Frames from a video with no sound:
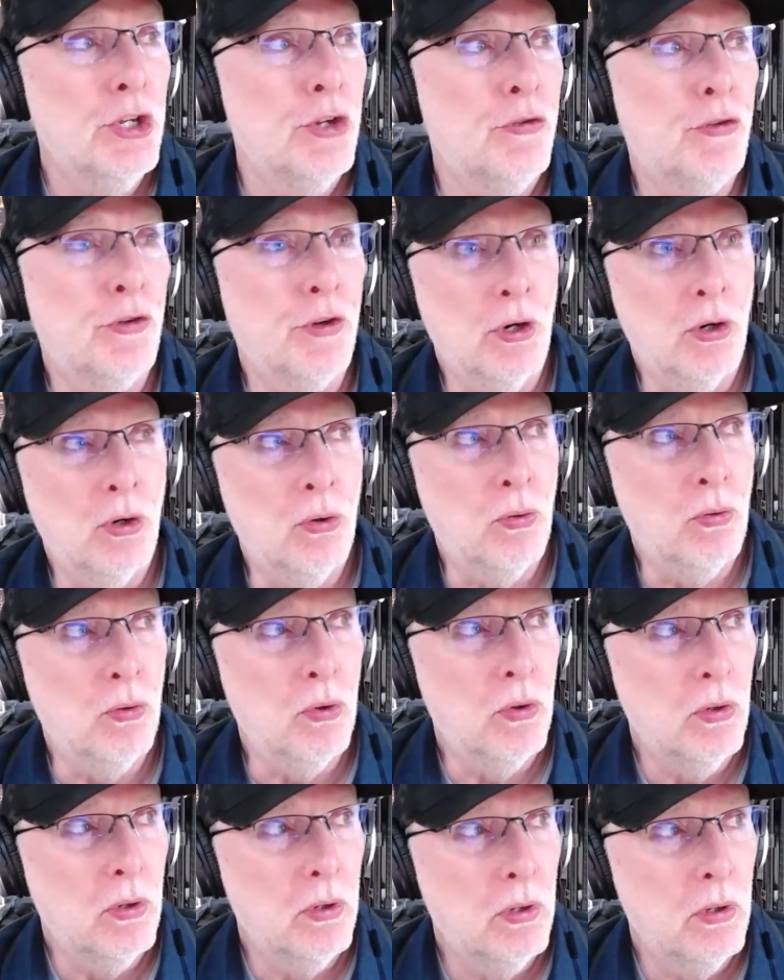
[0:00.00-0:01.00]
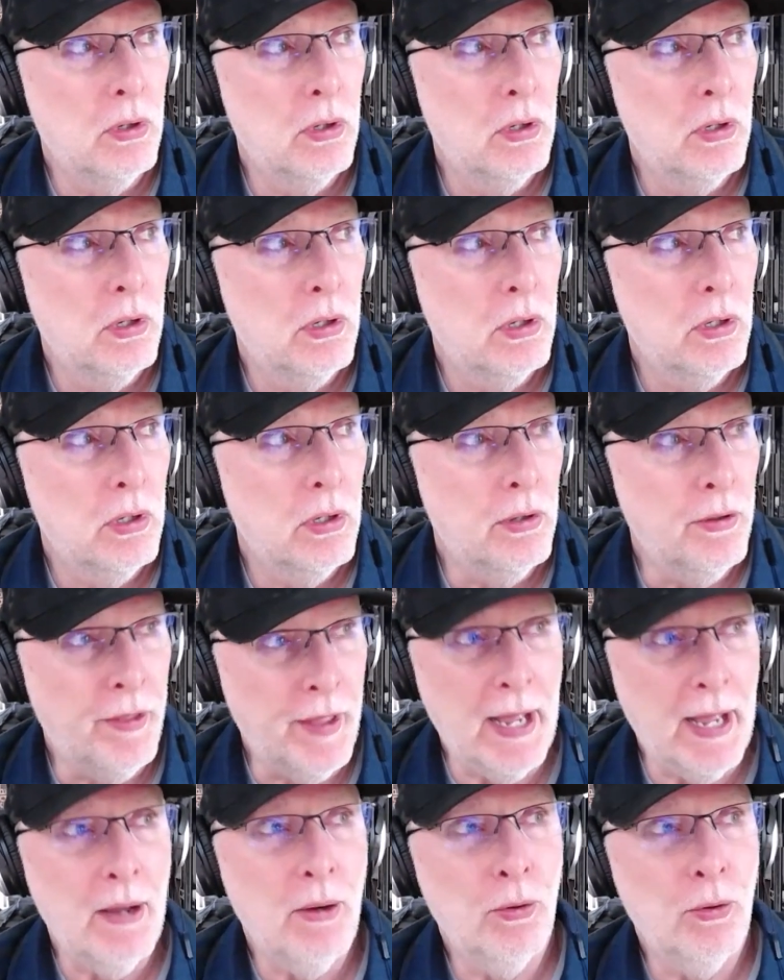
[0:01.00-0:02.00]
So
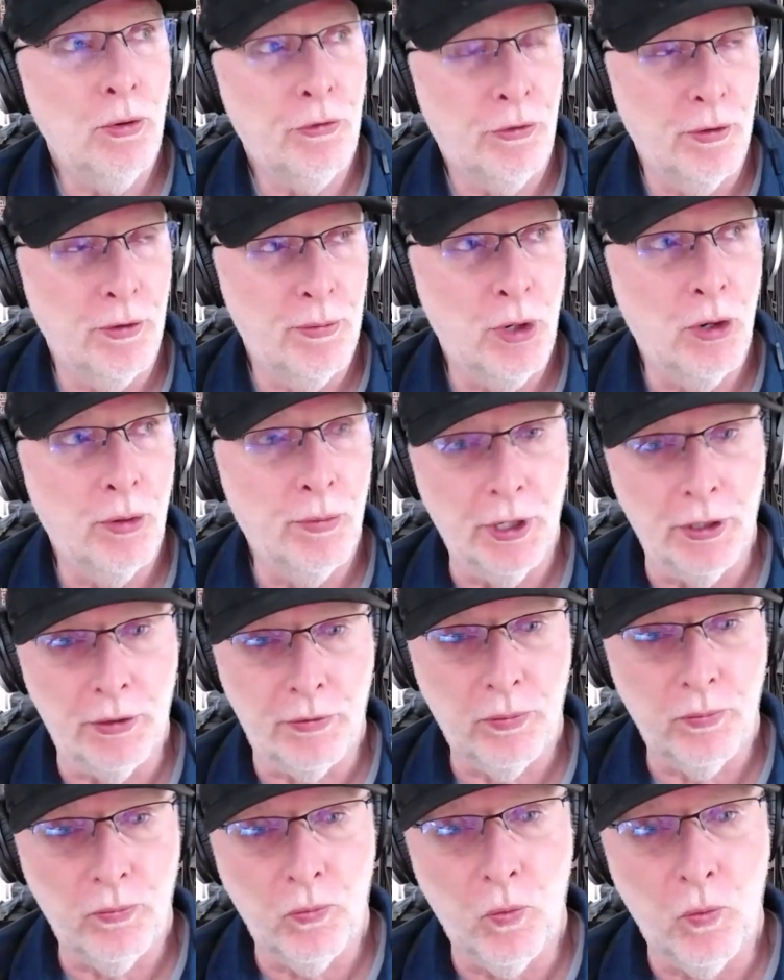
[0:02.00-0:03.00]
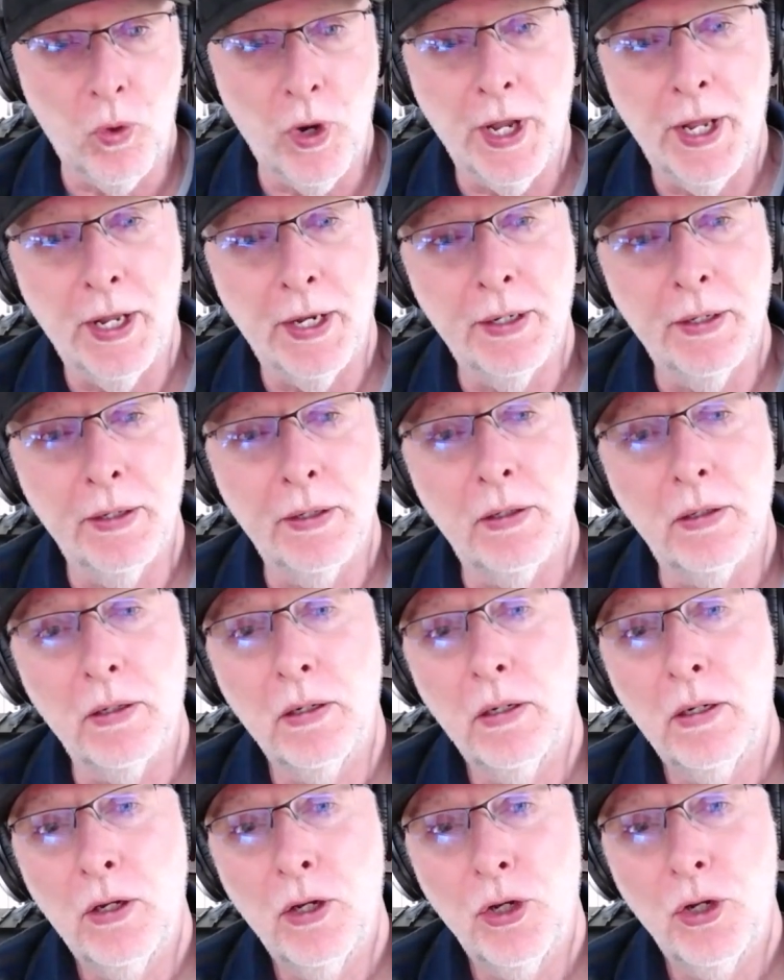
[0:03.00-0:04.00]
that was the moment when
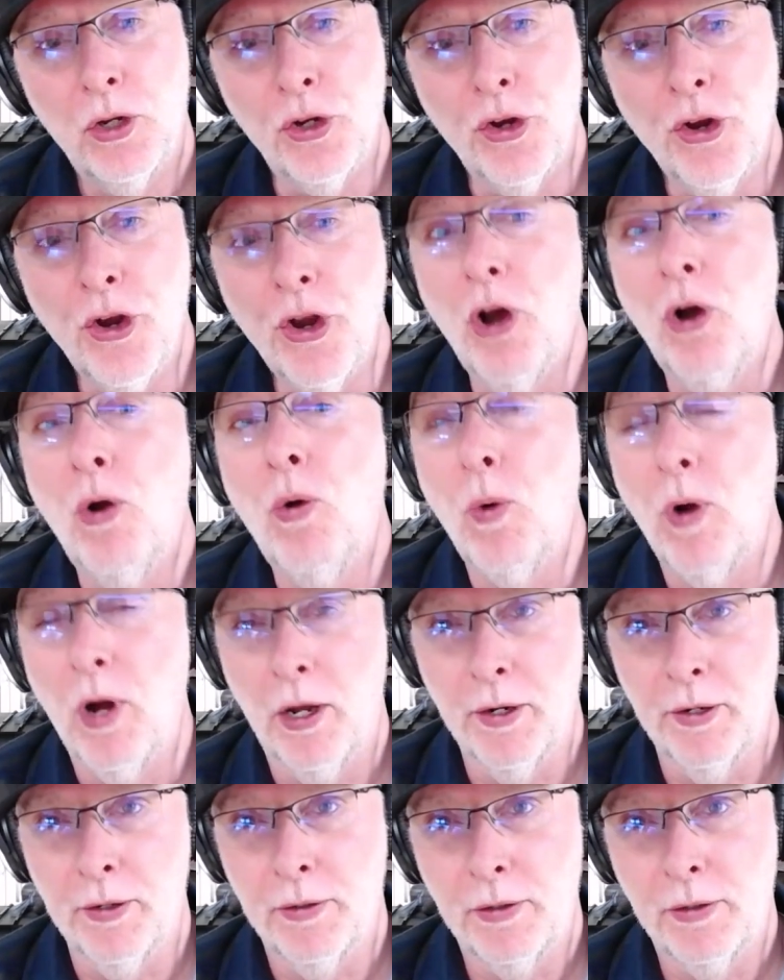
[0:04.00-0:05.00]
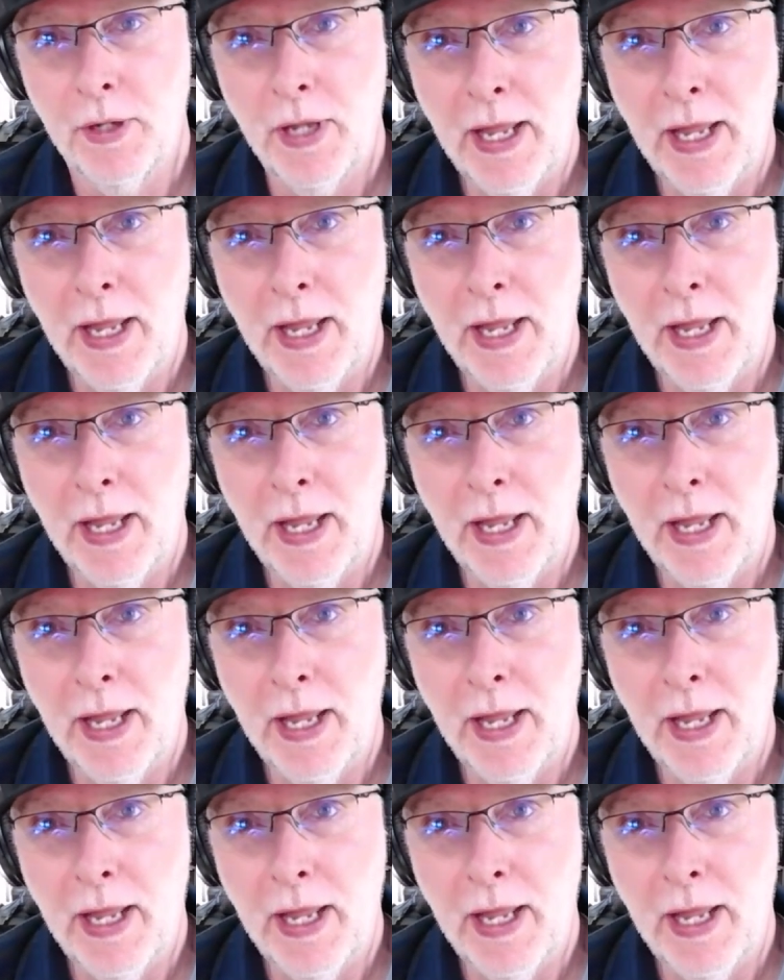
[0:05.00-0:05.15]
no one,